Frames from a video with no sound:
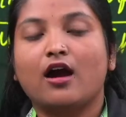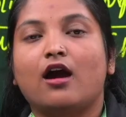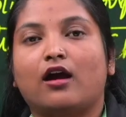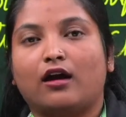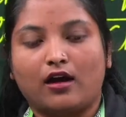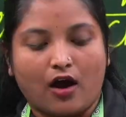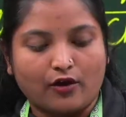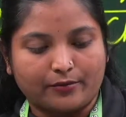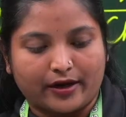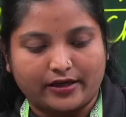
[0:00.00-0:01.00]

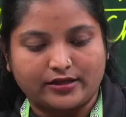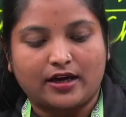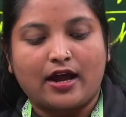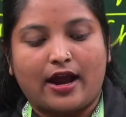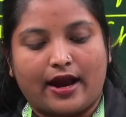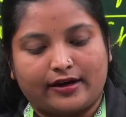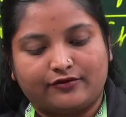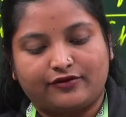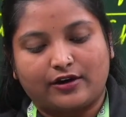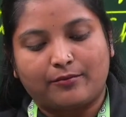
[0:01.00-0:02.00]
government, and
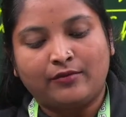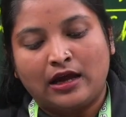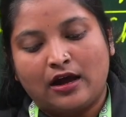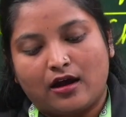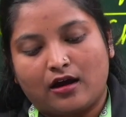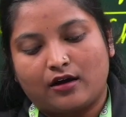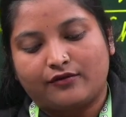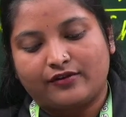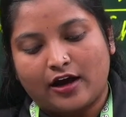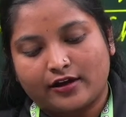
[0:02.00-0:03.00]
from
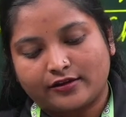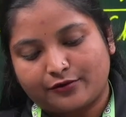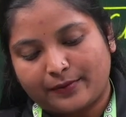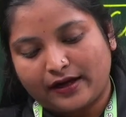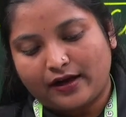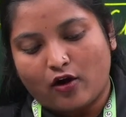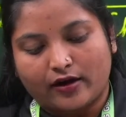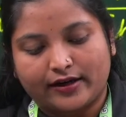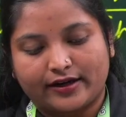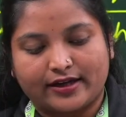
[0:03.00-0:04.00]
philanthropic
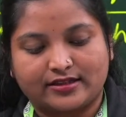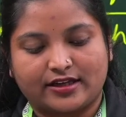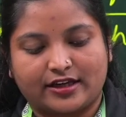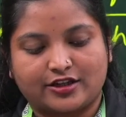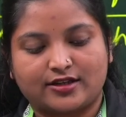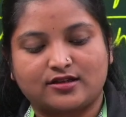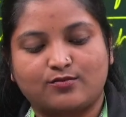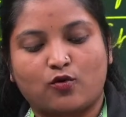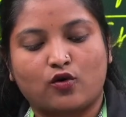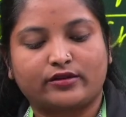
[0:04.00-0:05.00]
organizations, both
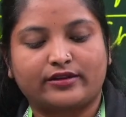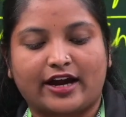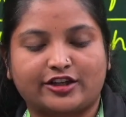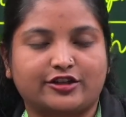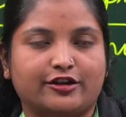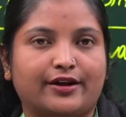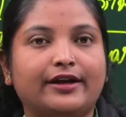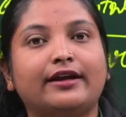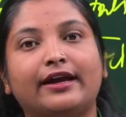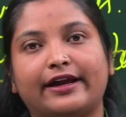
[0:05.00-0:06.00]
national and
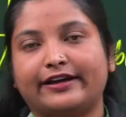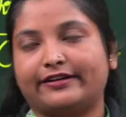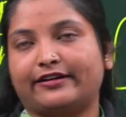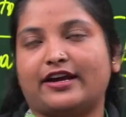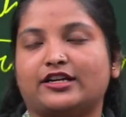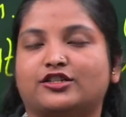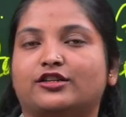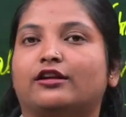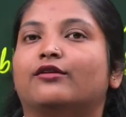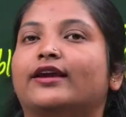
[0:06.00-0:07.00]
international.
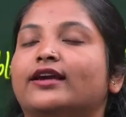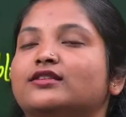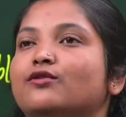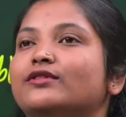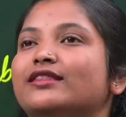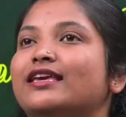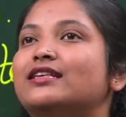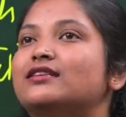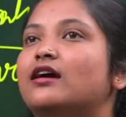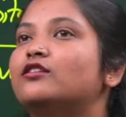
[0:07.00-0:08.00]
Okay, so these are
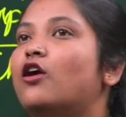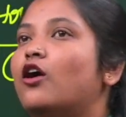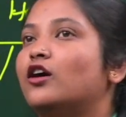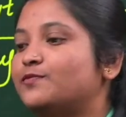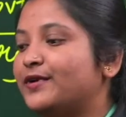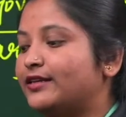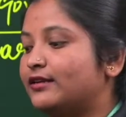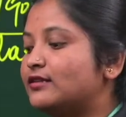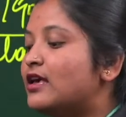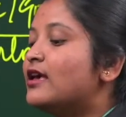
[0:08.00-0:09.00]
the hospitals.
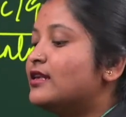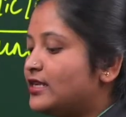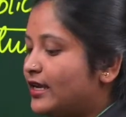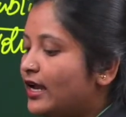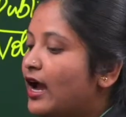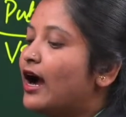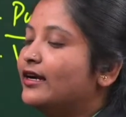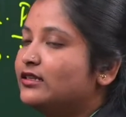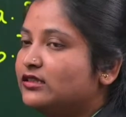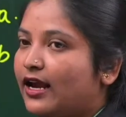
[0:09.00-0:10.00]
See,
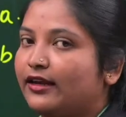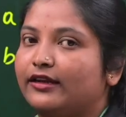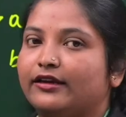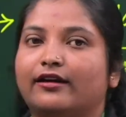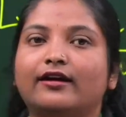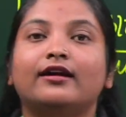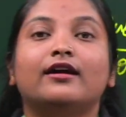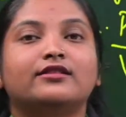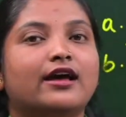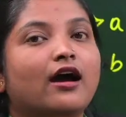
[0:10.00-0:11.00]
understand here
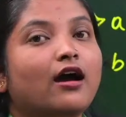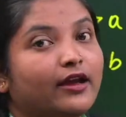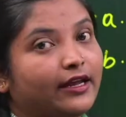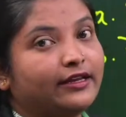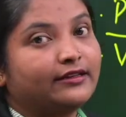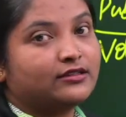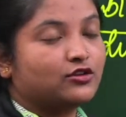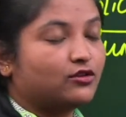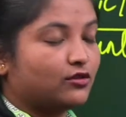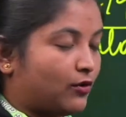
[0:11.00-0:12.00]
the
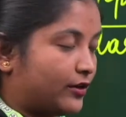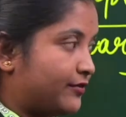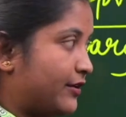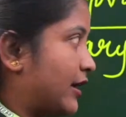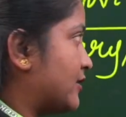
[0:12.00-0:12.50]
what we can say